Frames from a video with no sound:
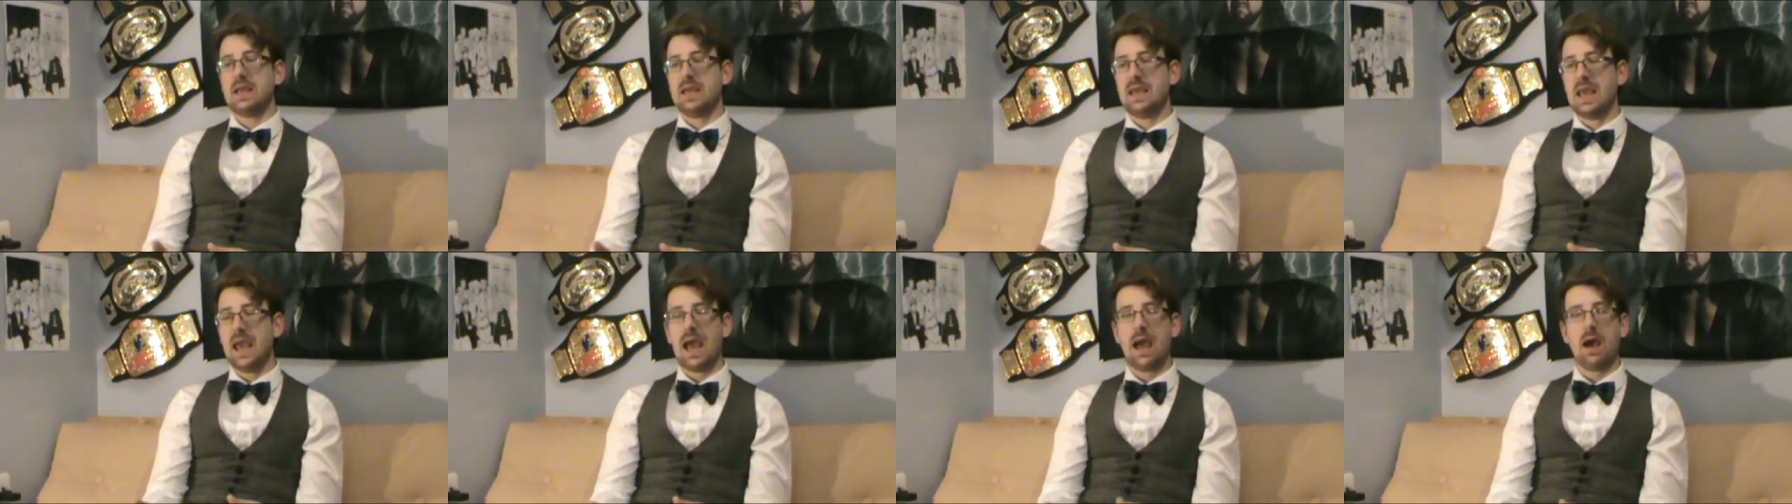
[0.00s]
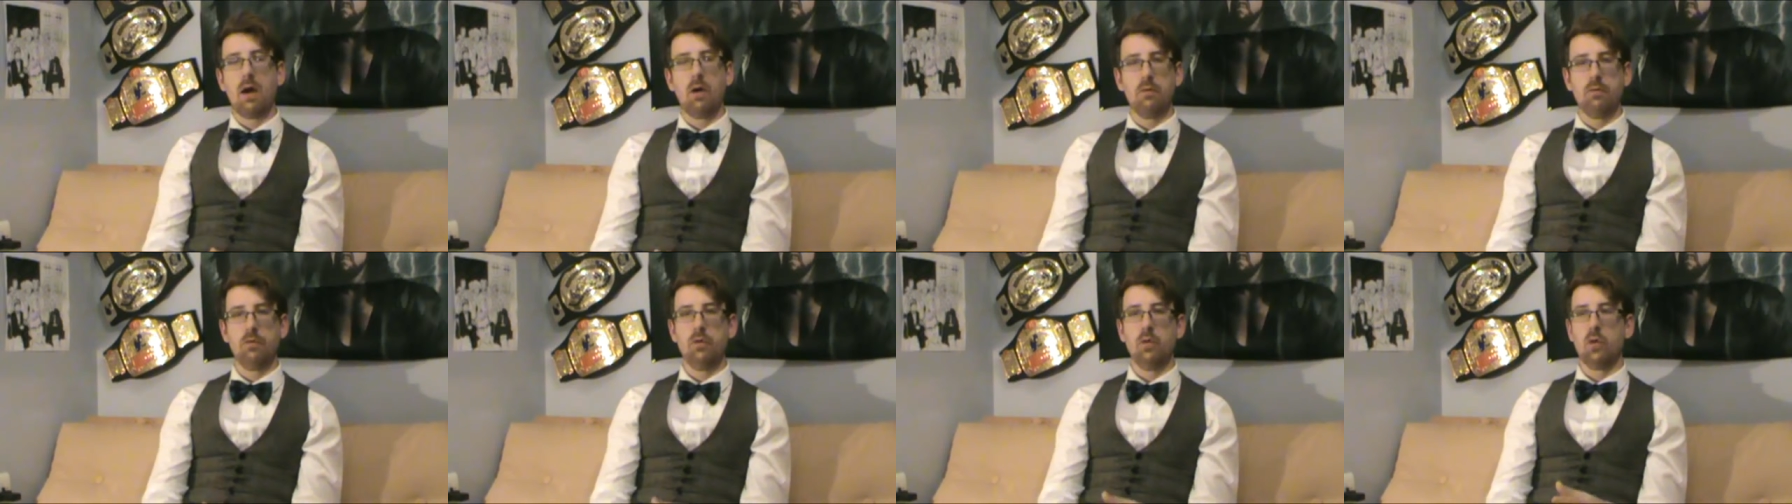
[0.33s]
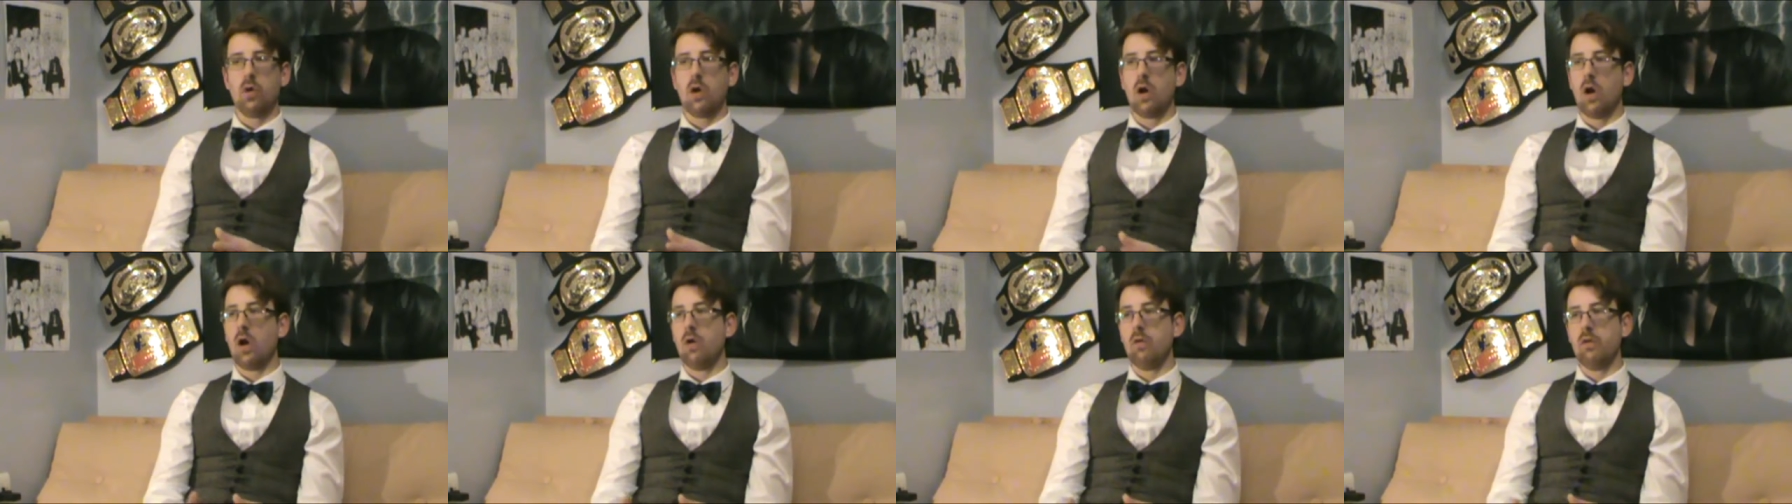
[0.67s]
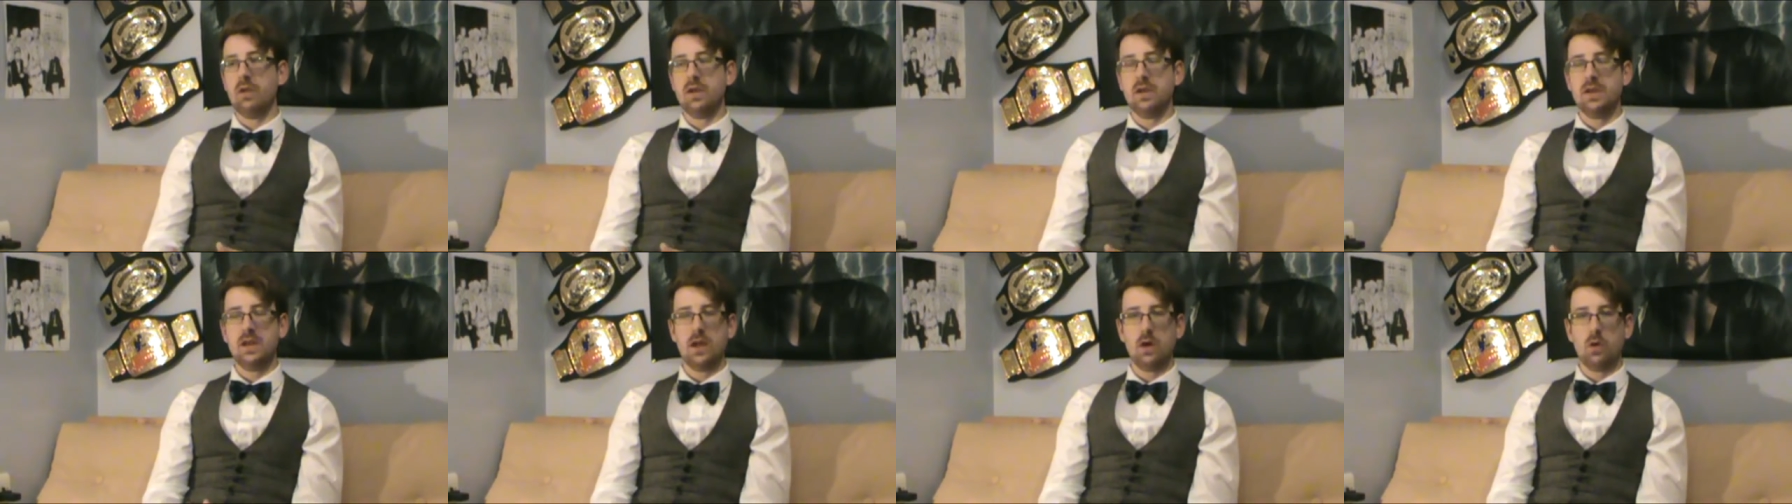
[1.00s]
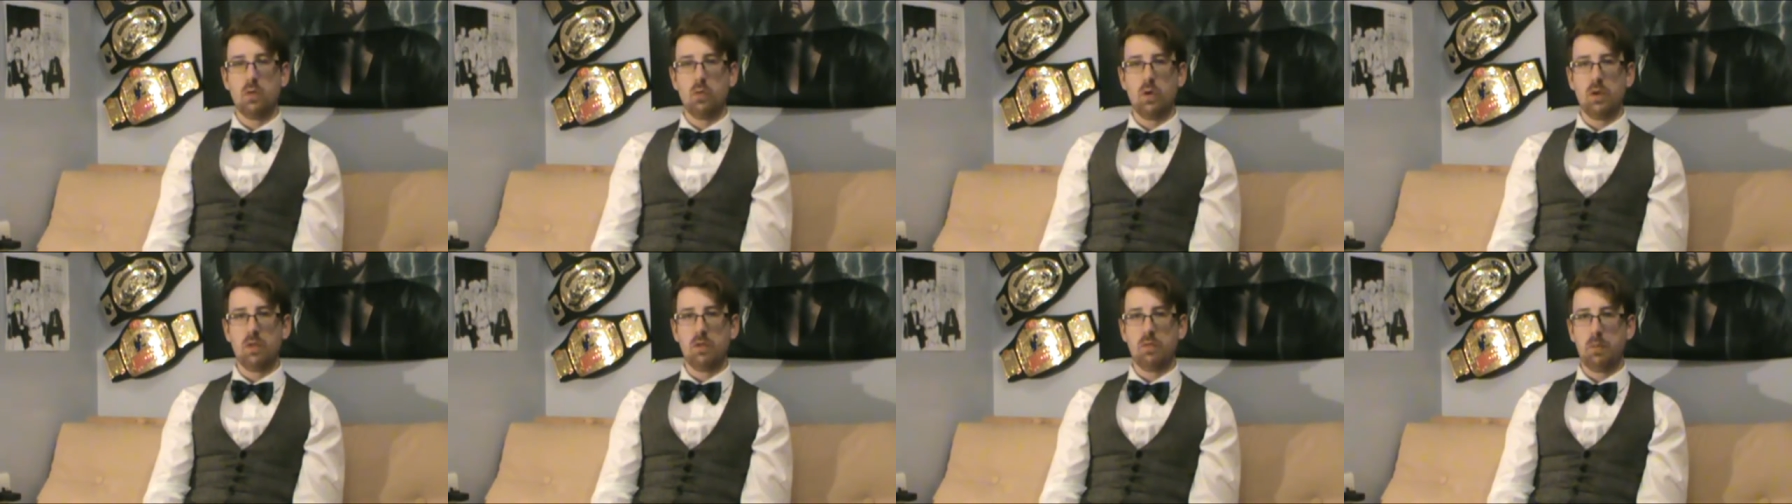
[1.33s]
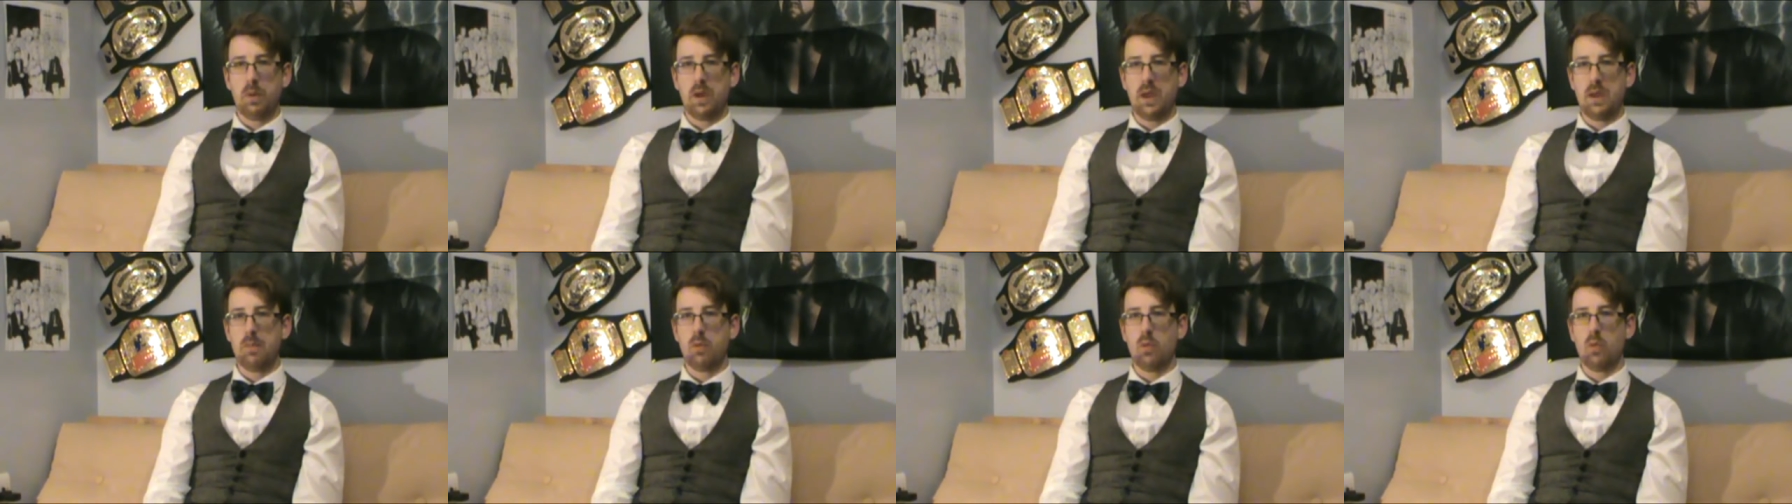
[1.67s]
get out of your car and deal with
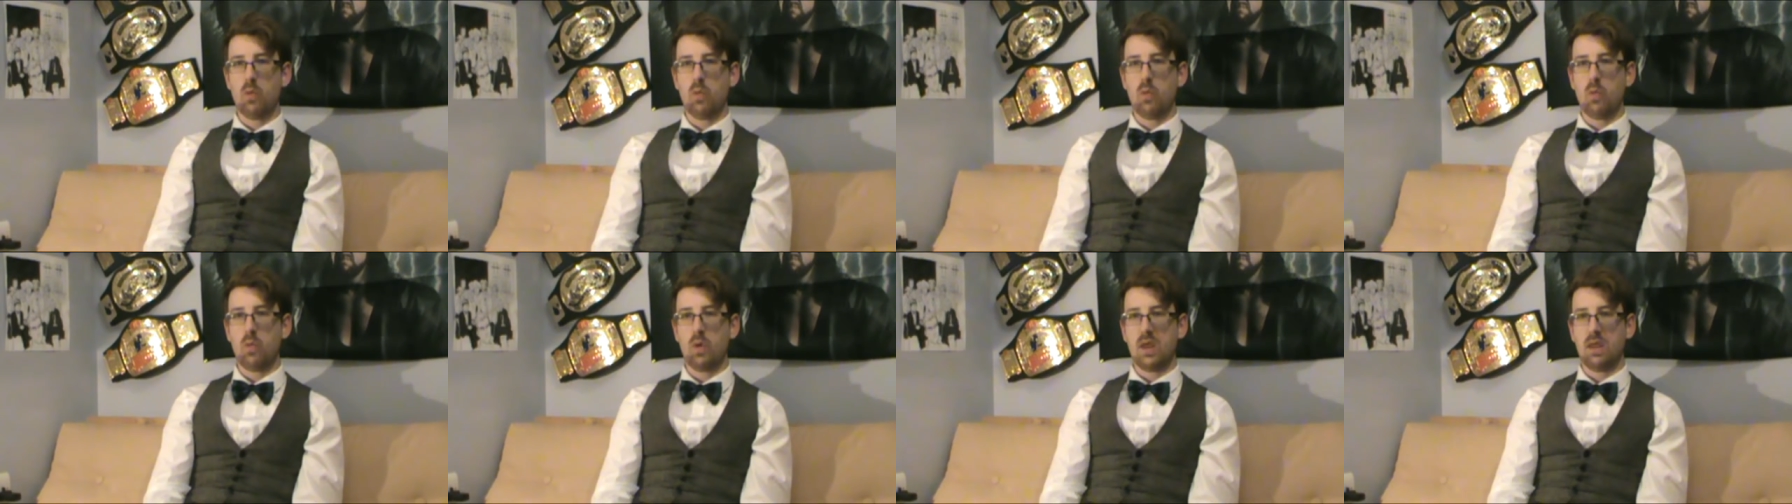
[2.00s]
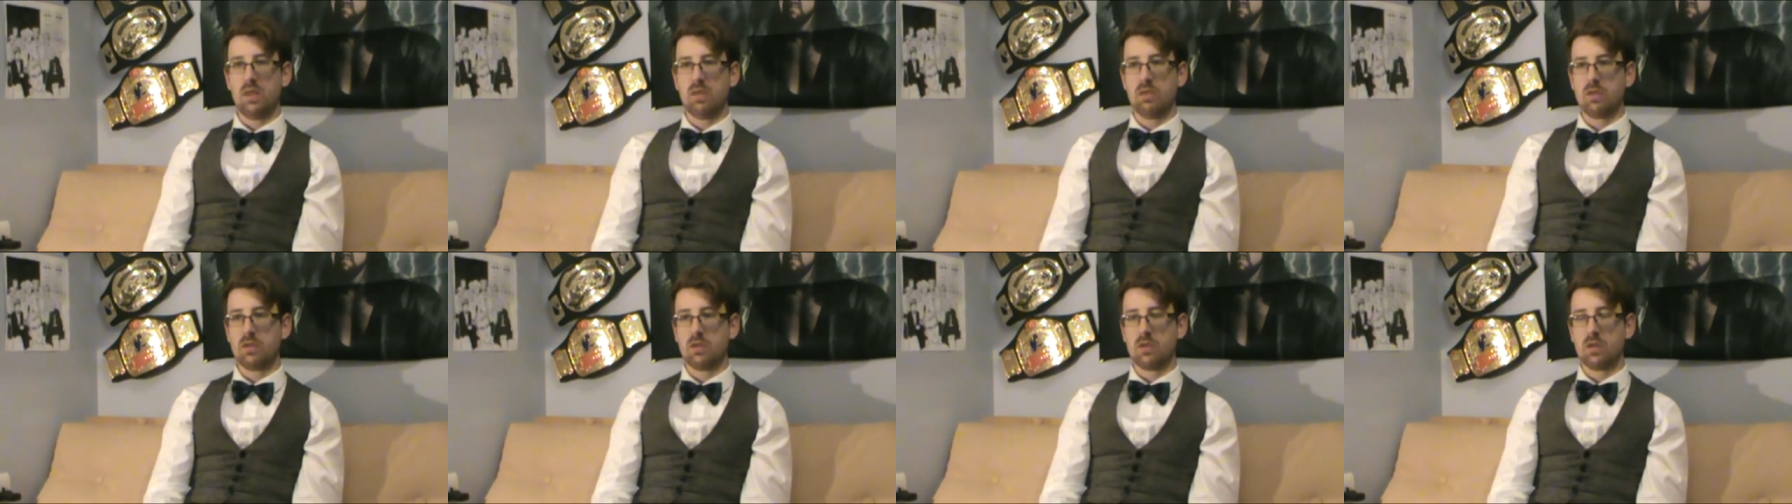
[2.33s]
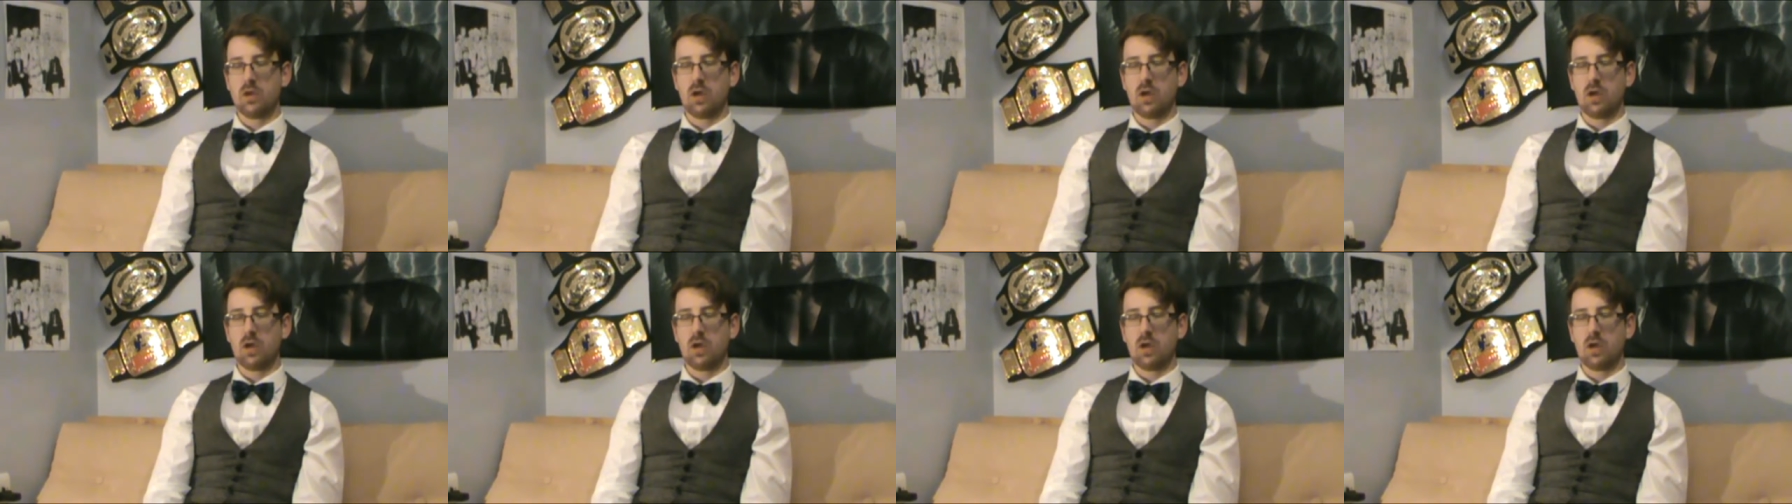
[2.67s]
people with